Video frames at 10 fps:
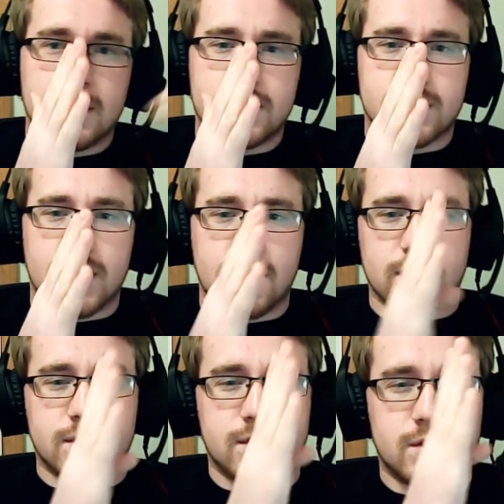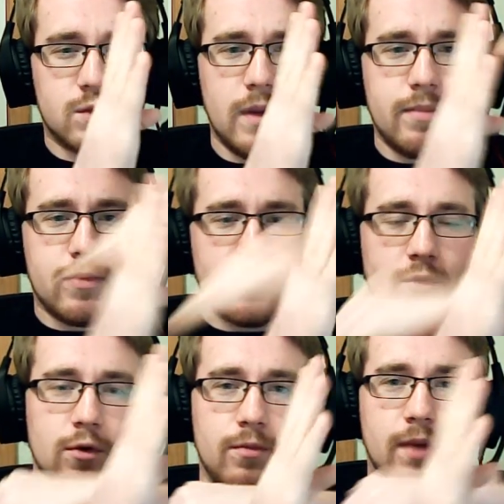so that you could sweep
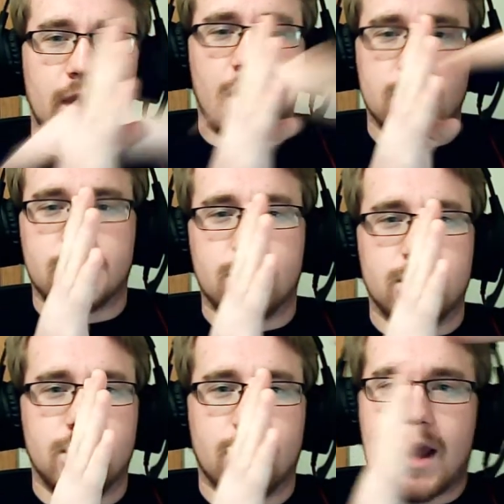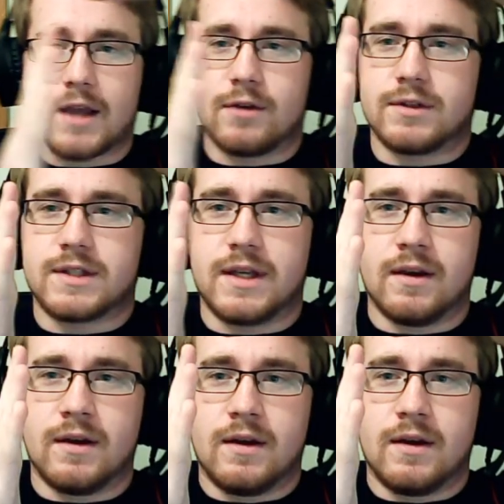through, but also your accuracy